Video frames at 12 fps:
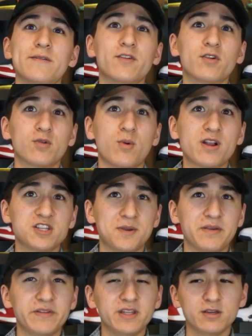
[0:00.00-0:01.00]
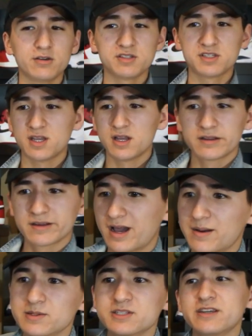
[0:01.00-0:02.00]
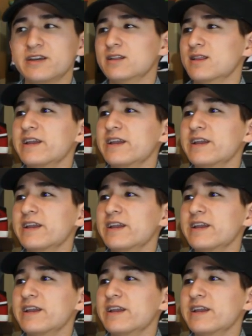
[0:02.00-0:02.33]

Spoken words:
for watching my videos, commenting,